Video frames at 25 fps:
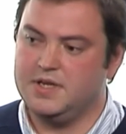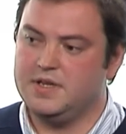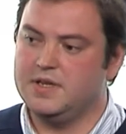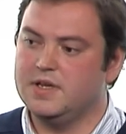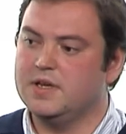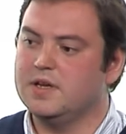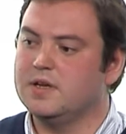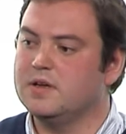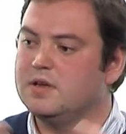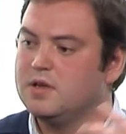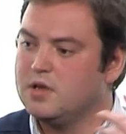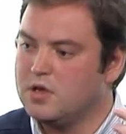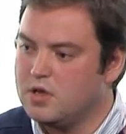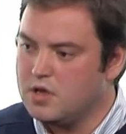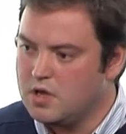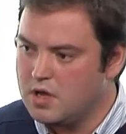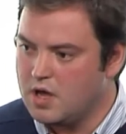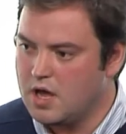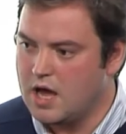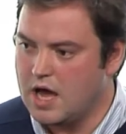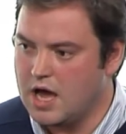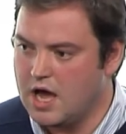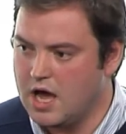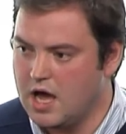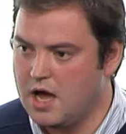media,
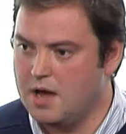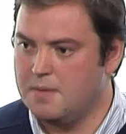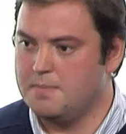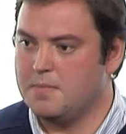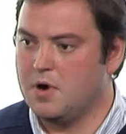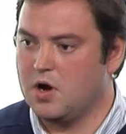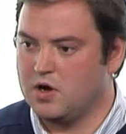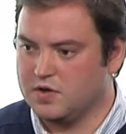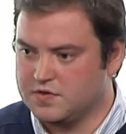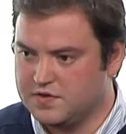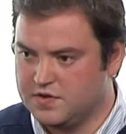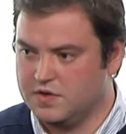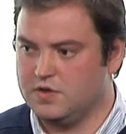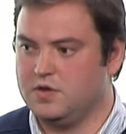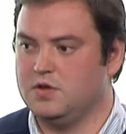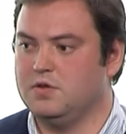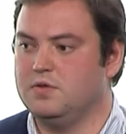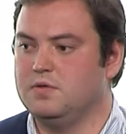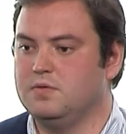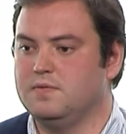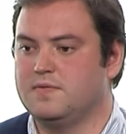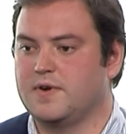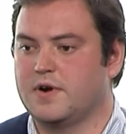asking you